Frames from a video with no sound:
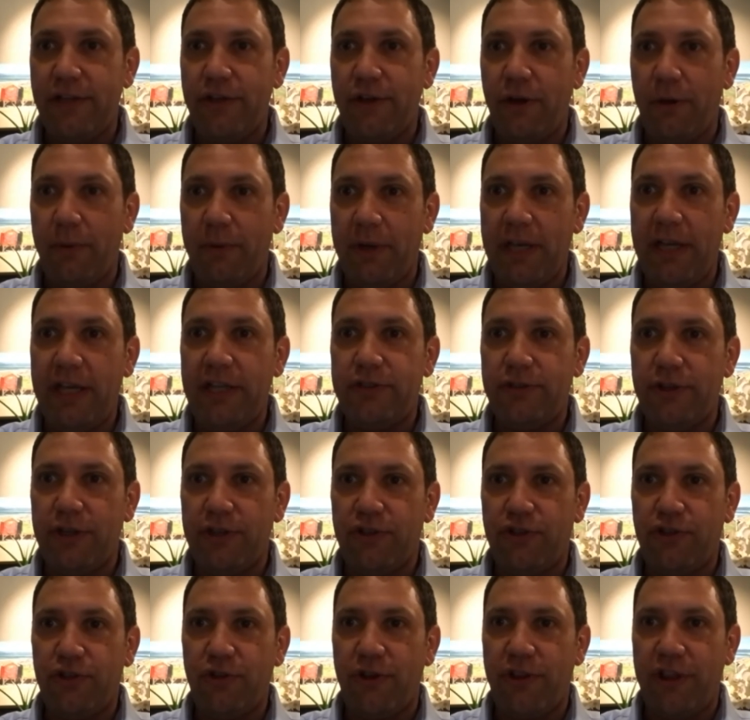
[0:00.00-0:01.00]
We need to
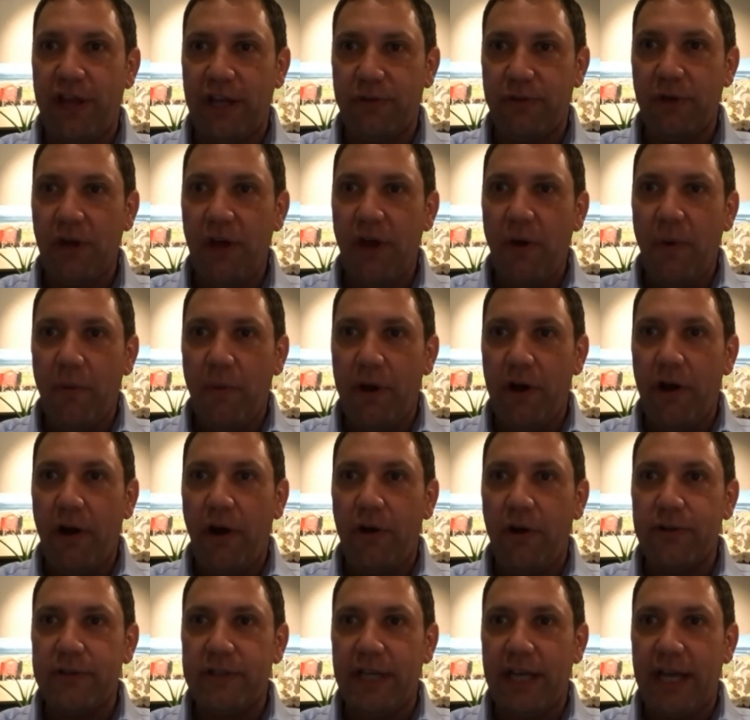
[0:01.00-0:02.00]
ensure that we're
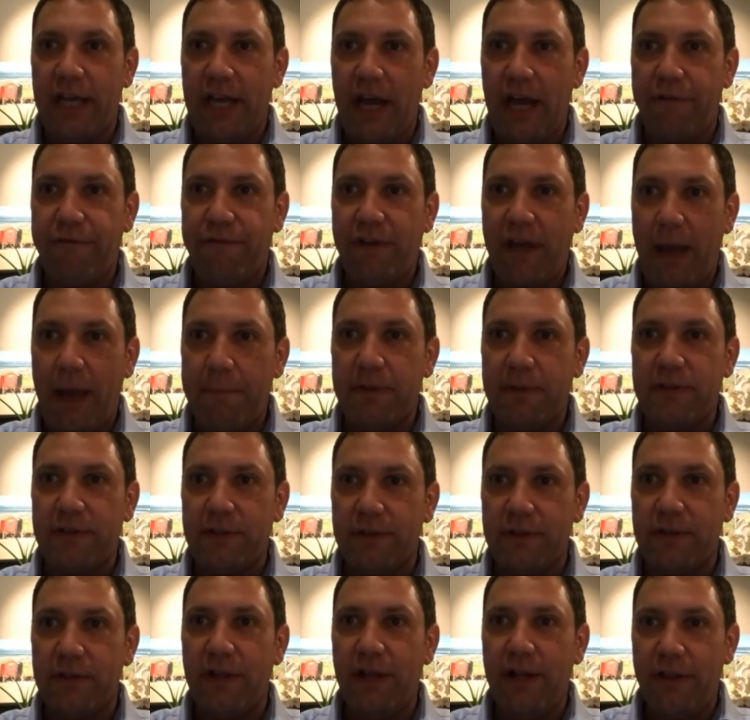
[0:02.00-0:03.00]
holding enough
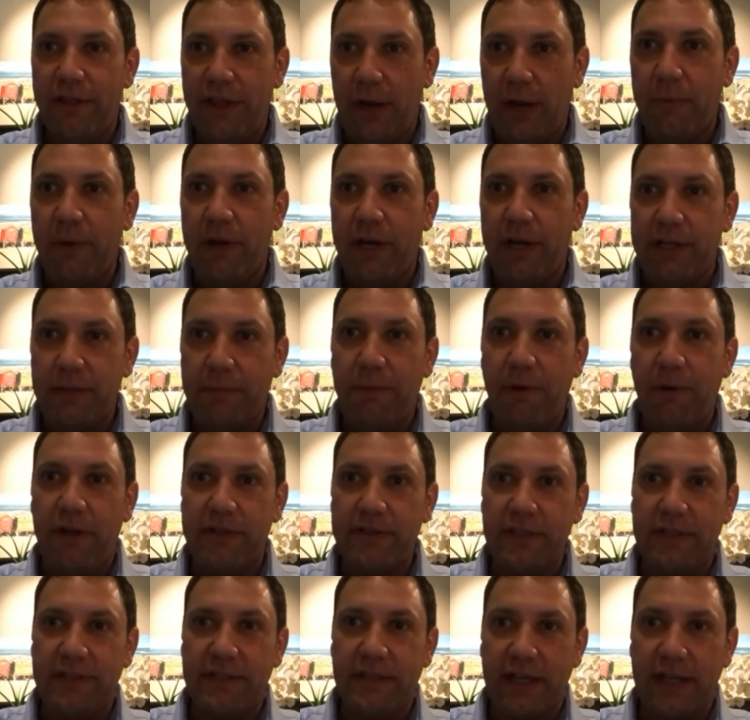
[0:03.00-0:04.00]
capital that when a
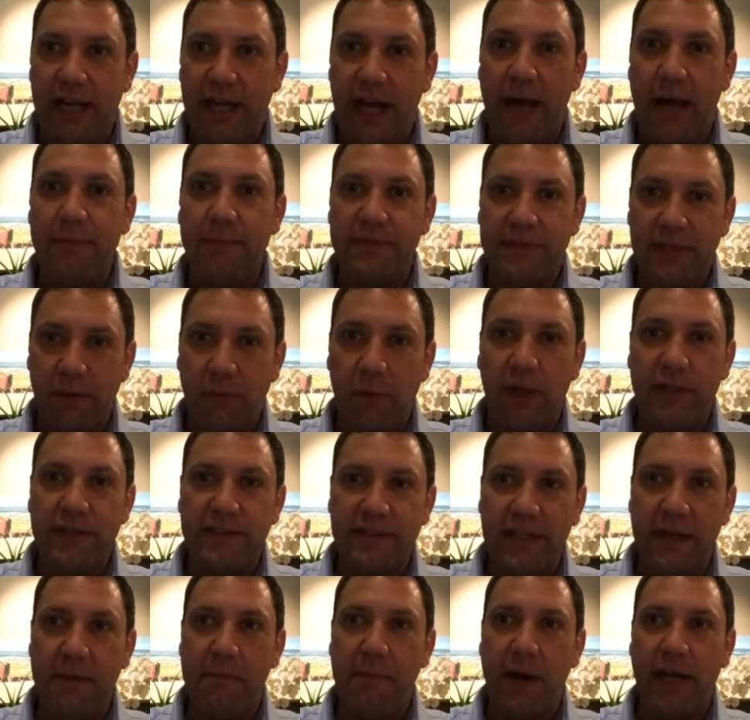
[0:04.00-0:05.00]
depositor comes and
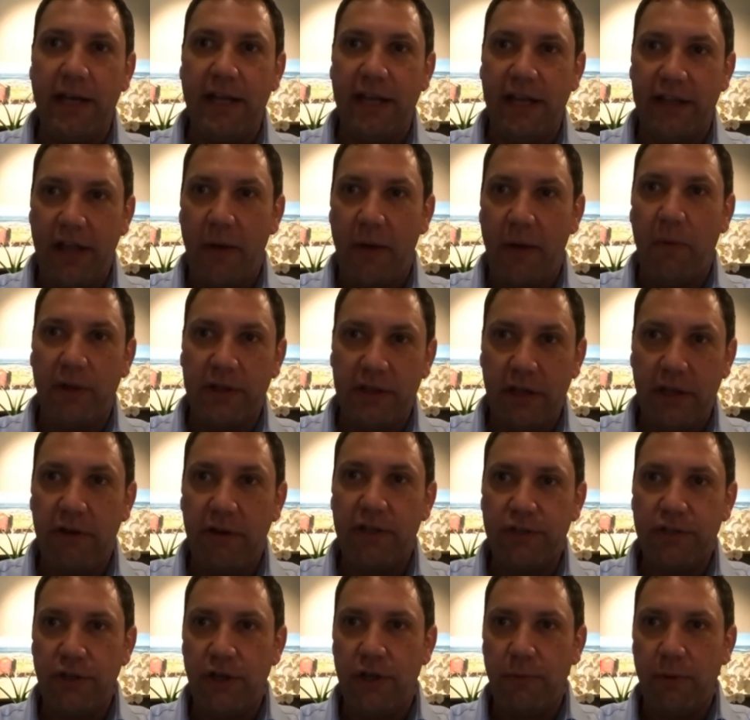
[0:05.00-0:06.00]
wants their money and they want their
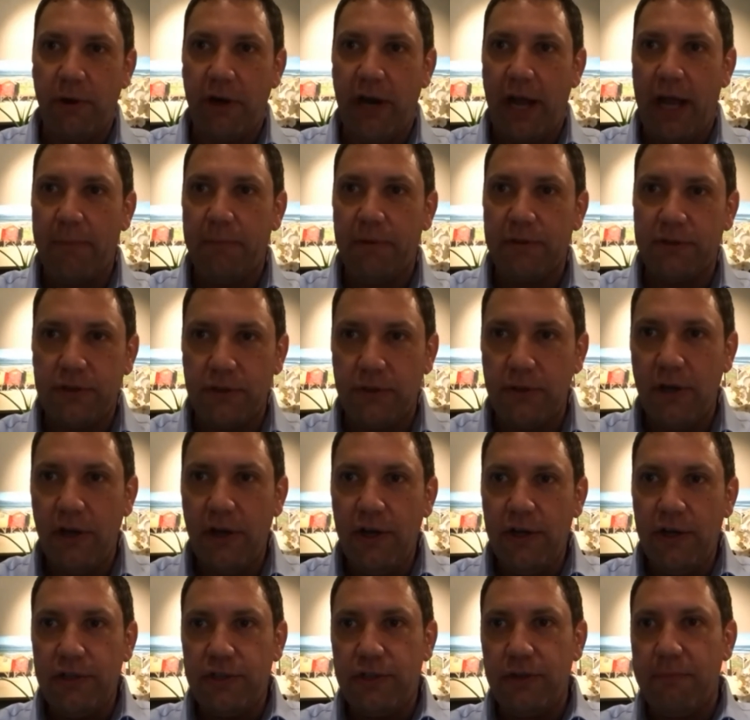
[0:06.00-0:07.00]
return, we're able to
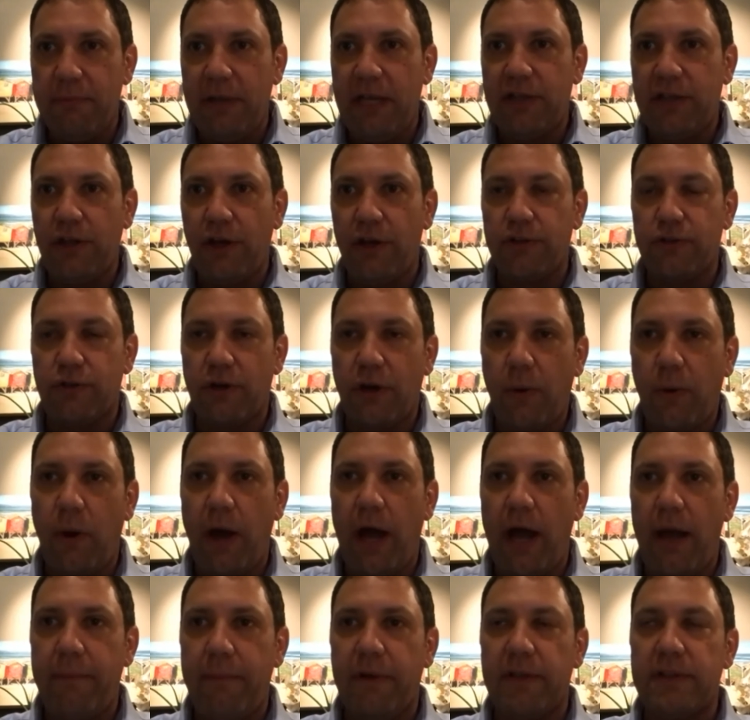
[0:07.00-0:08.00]
meet those
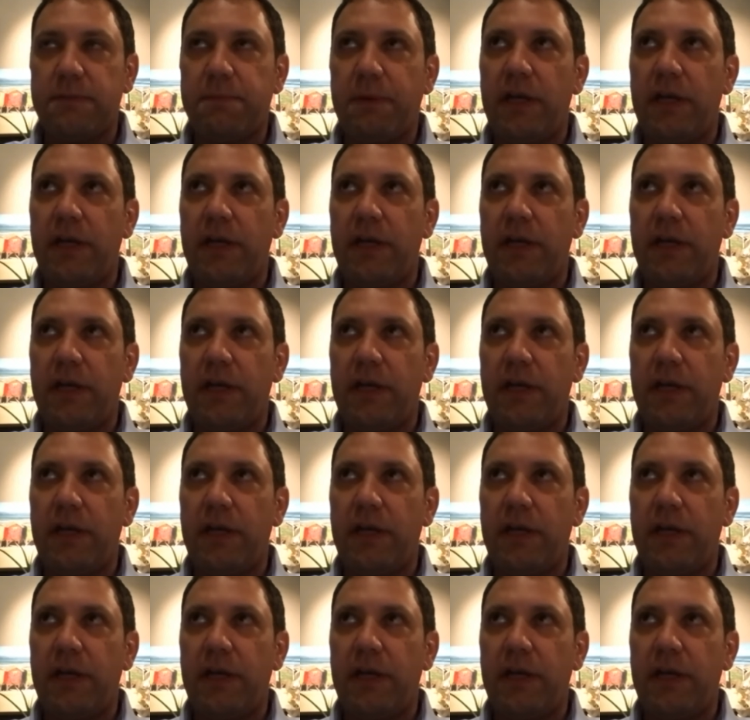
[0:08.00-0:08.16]
requirements.